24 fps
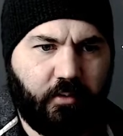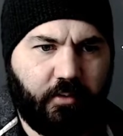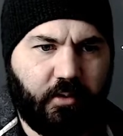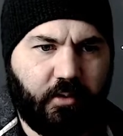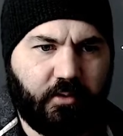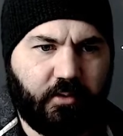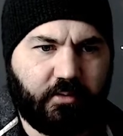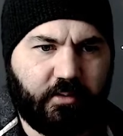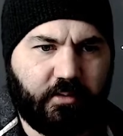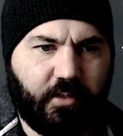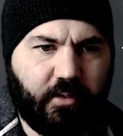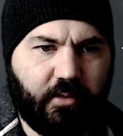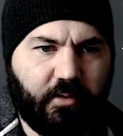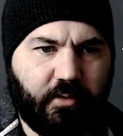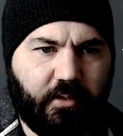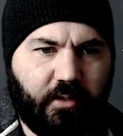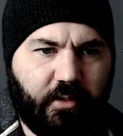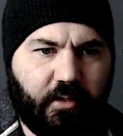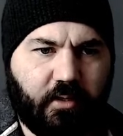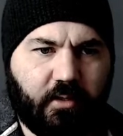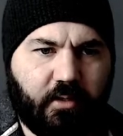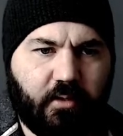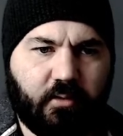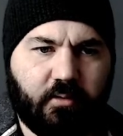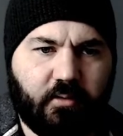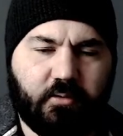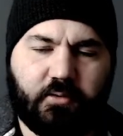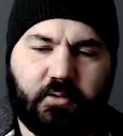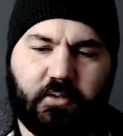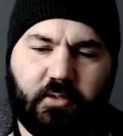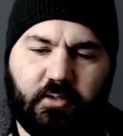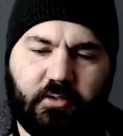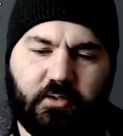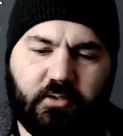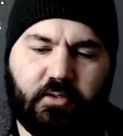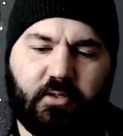there's that link.
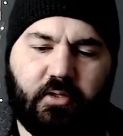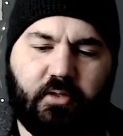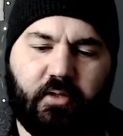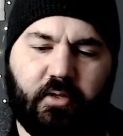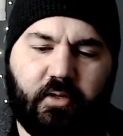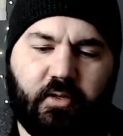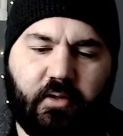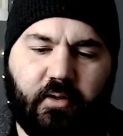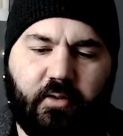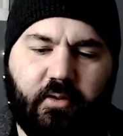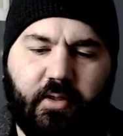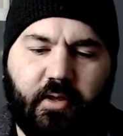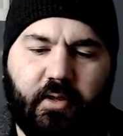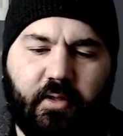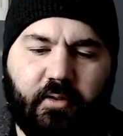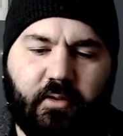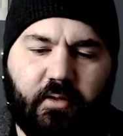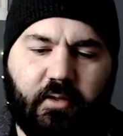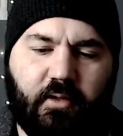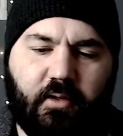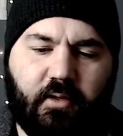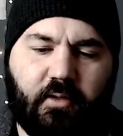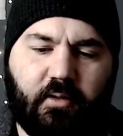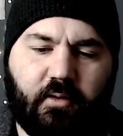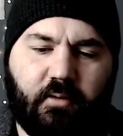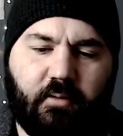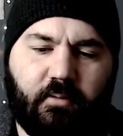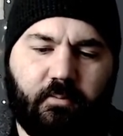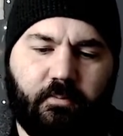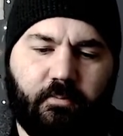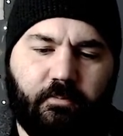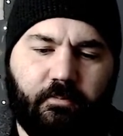So they just click on that link